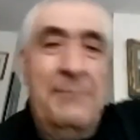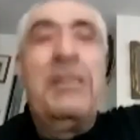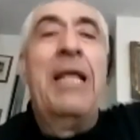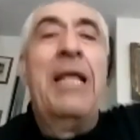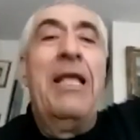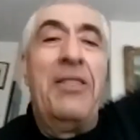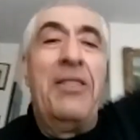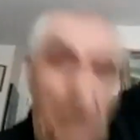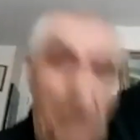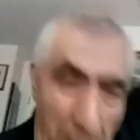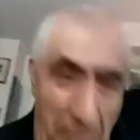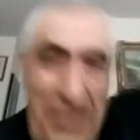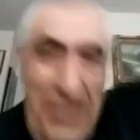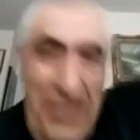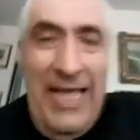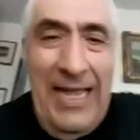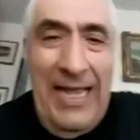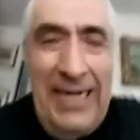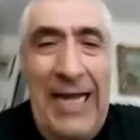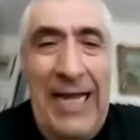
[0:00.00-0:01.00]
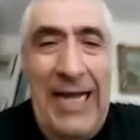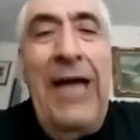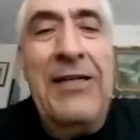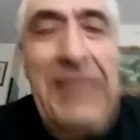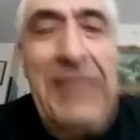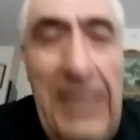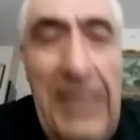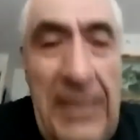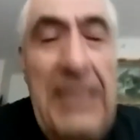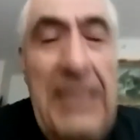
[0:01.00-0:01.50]
He threw it there. And,
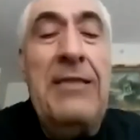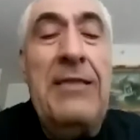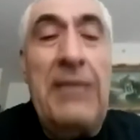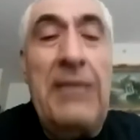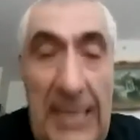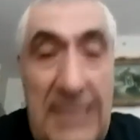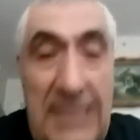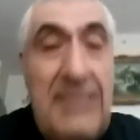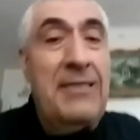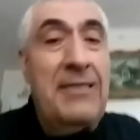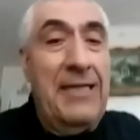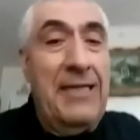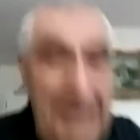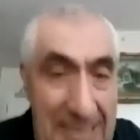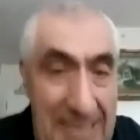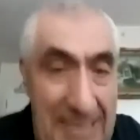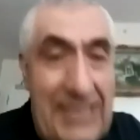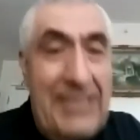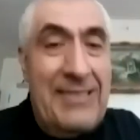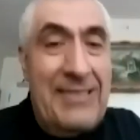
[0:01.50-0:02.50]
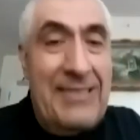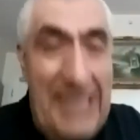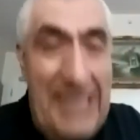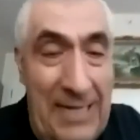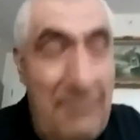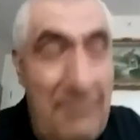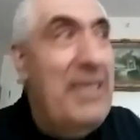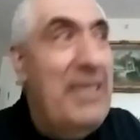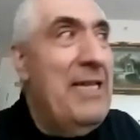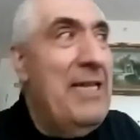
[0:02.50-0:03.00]
and he, he, he
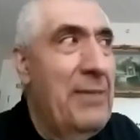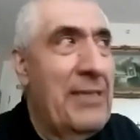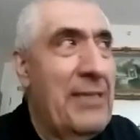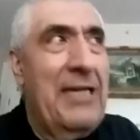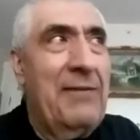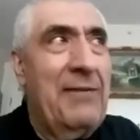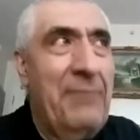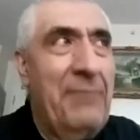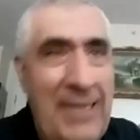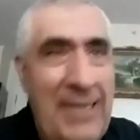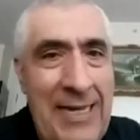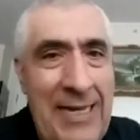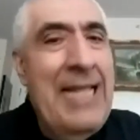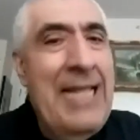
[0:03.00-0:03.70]
sent me an email telling me,